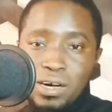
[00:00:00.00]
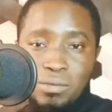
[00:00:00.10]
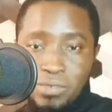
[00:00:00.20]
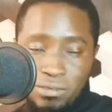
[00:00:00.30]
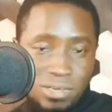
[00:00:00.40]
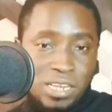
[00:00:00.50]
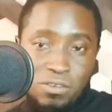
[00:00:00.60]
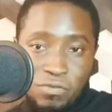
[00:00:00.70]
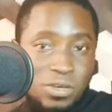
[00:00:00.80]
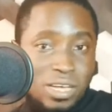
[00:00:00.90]
I mean, any
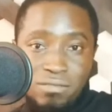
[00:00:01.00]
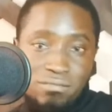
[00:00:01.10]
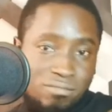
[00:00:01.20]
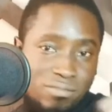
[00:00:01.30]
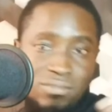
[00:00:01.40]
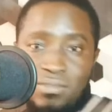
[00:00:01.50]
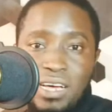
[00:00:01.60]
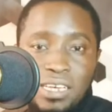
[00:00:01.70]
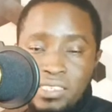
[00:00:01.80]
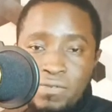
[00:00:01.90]
of you can
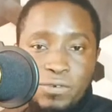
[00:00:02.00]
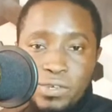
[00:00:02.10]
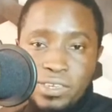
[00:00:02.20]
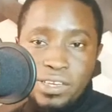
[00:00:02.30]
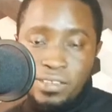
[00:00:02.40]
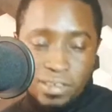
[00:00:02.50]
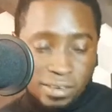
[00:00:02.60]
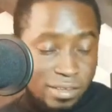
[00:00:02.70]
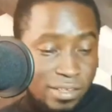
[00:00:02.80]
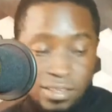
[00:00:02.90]
ask for a date and
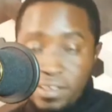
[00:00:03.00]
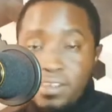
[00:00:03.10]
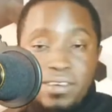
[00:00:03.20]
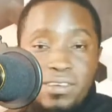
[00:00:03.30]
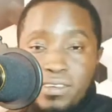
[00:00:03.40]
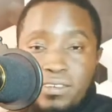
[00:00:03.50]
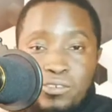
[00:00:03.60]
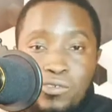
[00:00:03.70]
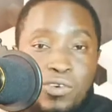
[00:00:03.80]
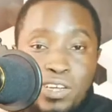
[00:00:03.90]

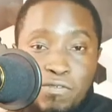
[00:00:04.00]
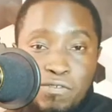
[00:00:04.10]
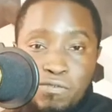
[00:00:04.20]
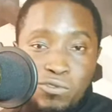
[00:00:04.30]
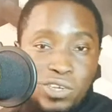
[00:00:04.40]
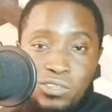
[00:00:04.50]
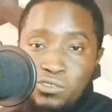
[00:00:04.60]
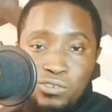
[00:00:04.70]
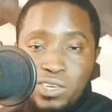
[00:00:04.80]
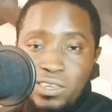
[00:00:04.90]
you order for food and you
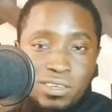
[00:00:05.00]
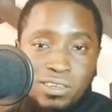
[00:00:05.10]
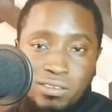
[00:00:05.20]
drink.